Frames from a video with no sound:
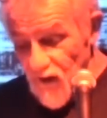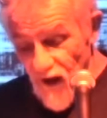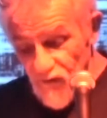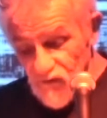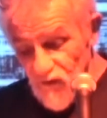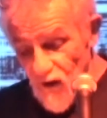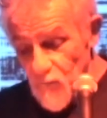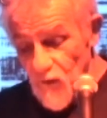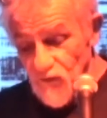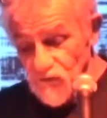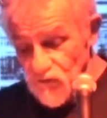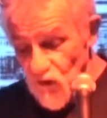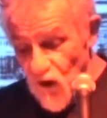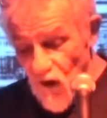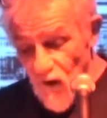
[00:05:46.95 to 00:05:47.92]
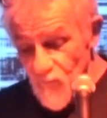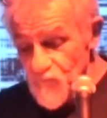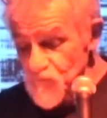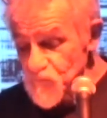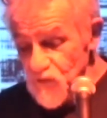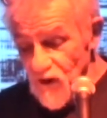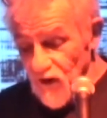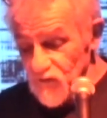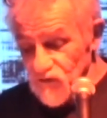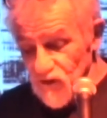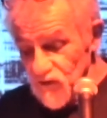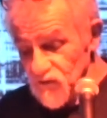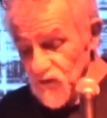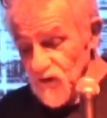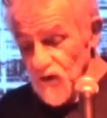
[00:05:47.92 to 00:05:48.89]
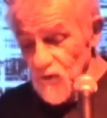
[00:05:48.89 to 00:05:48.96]
the last time I saw him, and
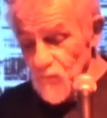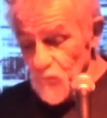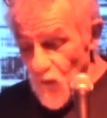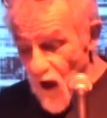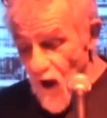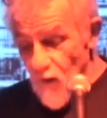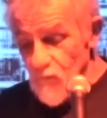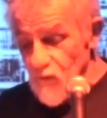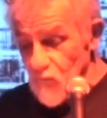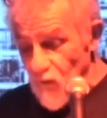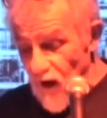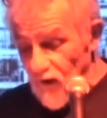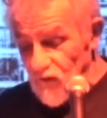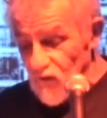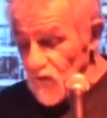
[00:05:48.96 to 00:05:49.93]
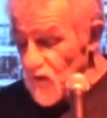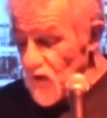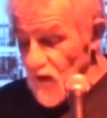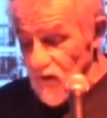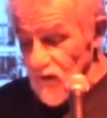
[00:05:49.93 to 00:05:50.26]
Cynthia and Bob and Michael